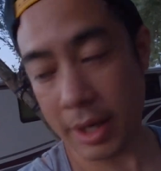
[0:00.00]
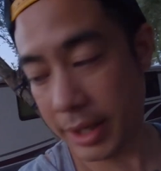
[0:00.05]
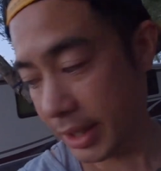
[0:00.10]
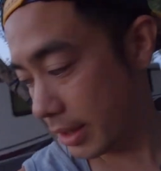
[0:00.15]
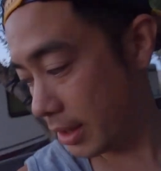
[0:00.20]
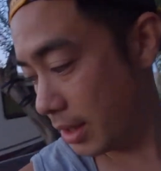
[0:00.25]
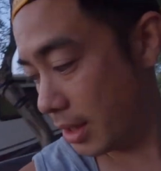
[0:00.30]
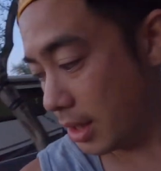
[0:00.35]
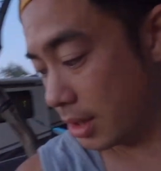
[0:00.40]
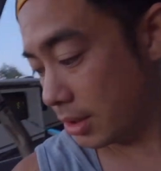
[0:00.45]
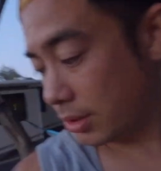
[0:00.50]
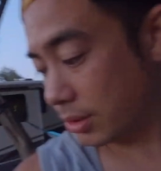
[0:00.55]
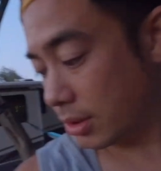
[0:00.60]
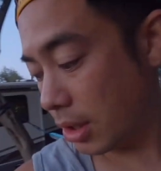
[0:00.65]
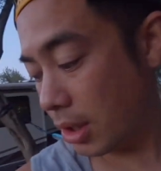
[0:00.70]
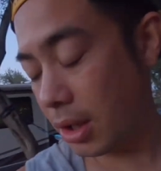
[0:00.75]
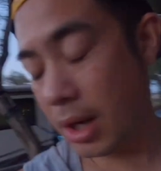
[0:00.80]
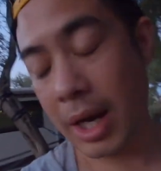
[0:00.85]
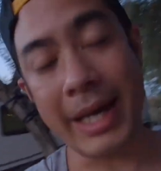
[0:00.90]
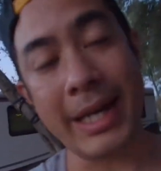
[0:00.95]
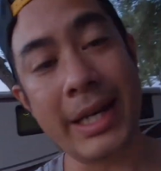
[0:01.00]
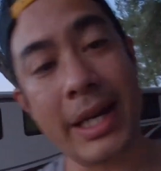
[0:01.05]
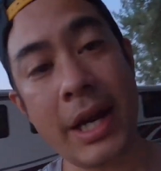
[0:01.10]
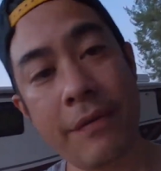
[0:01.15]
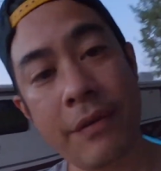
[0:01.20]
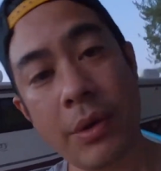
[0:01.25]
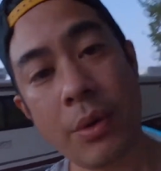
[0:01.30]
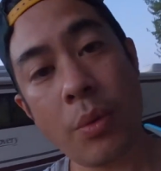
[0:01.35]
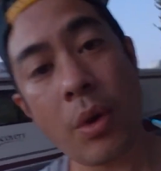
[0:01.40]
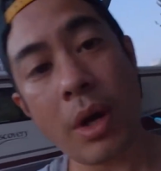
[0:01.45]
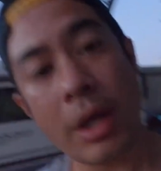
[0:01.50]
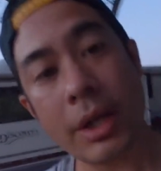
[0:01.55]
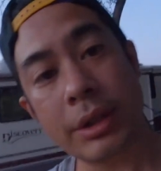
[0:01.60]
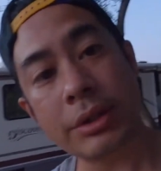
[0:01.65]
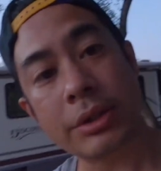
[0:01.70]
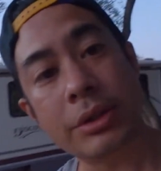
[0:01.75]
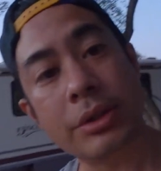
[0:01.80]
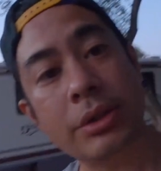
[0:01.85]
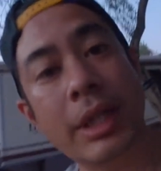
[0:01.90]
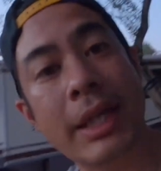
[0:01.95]
on it, so I never
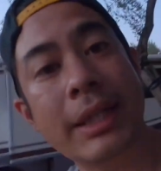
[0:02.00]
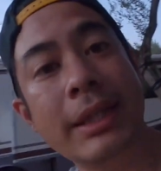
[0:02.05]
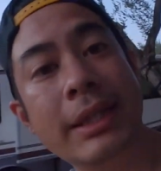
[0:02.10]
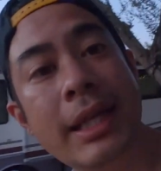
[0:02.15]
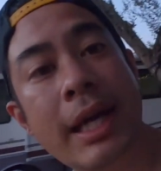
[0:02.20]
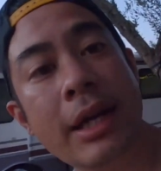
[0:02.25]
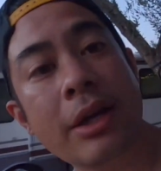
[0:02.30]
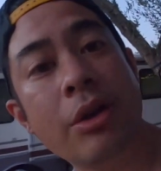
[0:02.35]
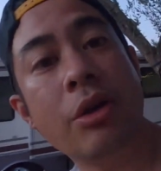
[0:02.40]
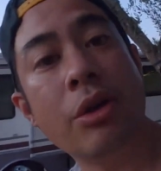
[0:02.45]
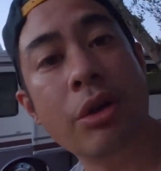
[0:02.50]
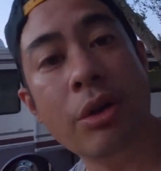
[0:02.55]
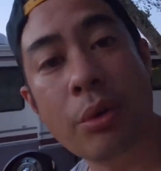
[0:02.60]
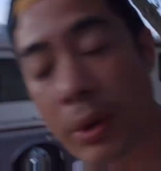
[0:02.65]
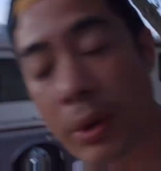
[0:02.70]
want to let that go